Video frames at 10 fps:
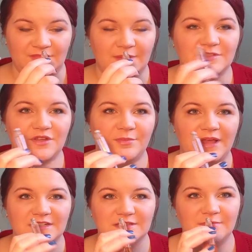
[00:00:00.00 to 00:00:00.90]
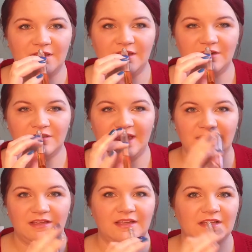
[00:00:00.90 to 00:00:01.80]
I'm so bad at smelling or
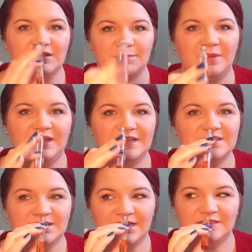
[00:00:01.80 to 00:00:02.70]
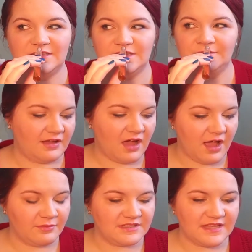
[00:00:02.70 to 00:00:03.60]
like explaining scents.
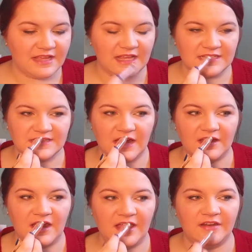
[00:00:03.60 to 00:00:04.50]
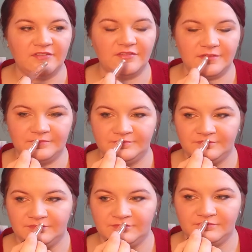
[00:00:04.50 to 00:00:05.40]
I would say it has got kind of
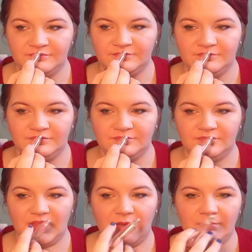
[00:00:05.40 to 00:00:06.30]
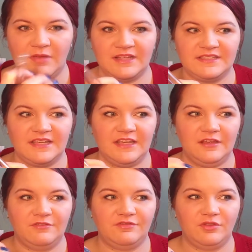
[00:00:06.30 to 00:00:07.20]
a
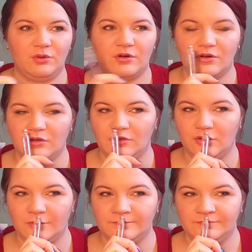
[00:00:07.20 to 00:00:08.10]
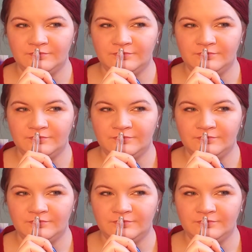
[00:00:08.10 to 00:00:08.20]
musky floral